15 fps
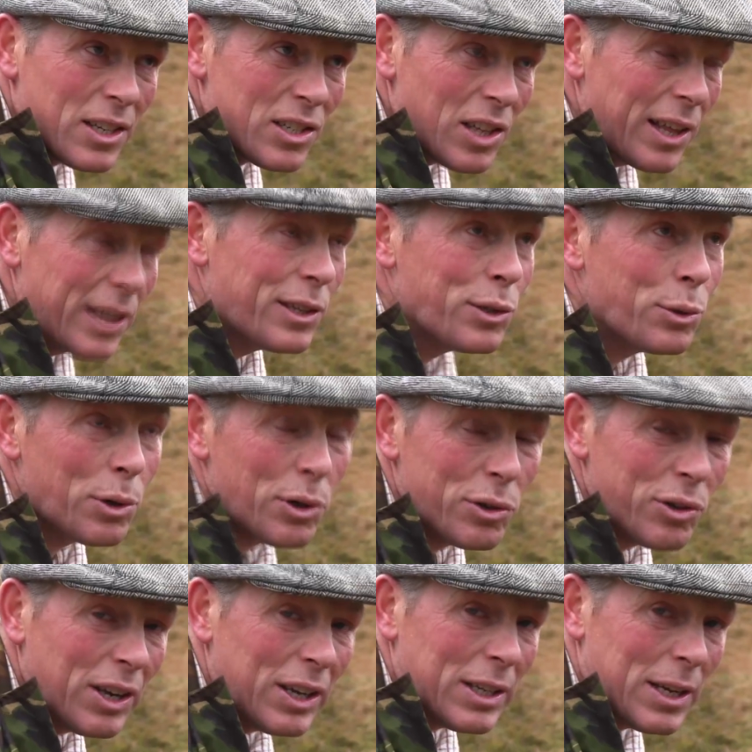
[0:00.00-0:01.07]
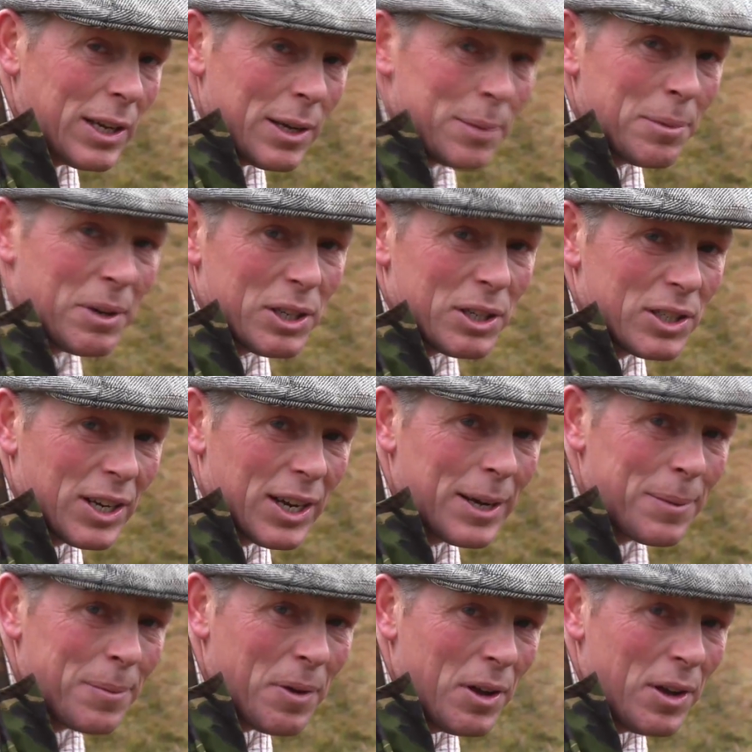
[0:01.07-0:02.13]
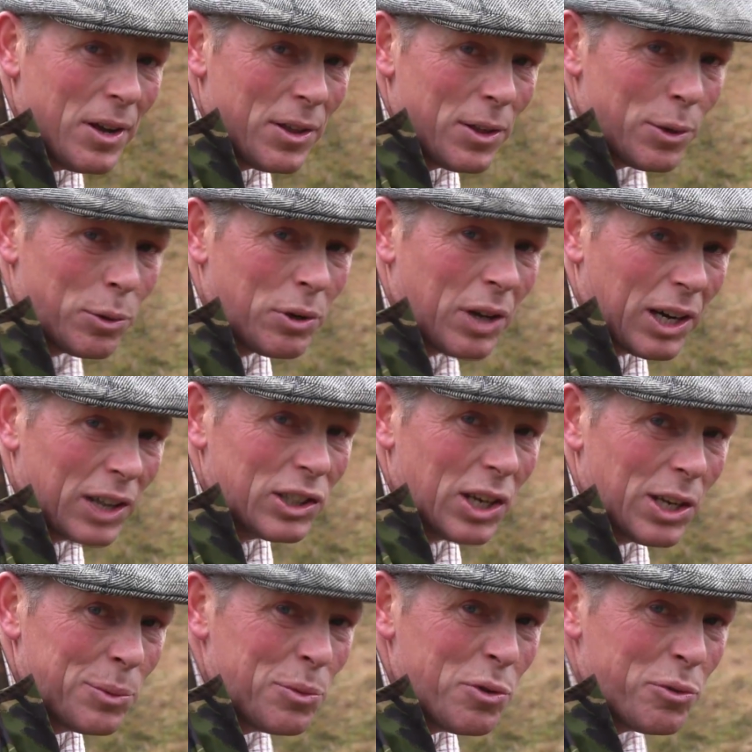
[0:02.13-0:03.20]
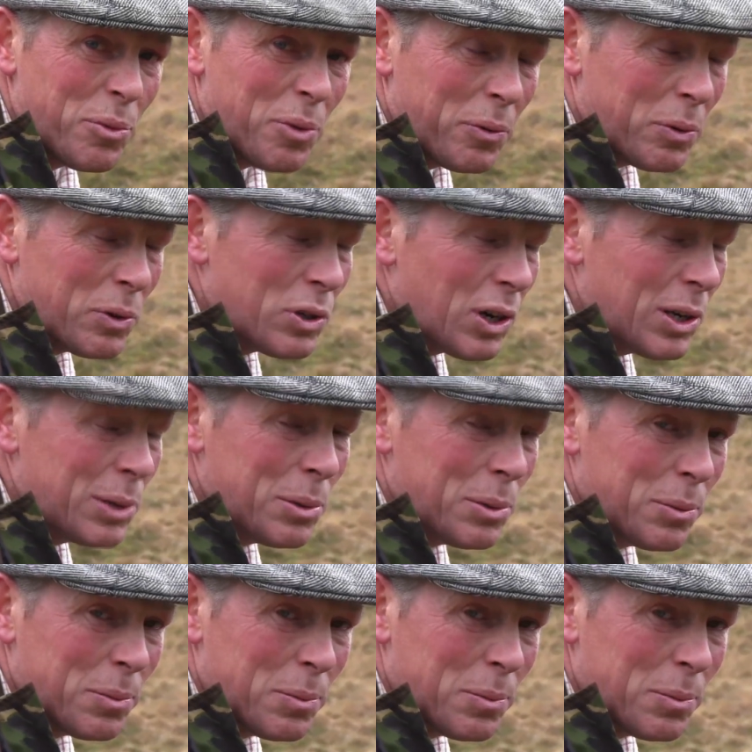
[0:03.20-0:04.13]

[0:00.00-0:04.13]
slightly to our right, but they would catch any movement if we tried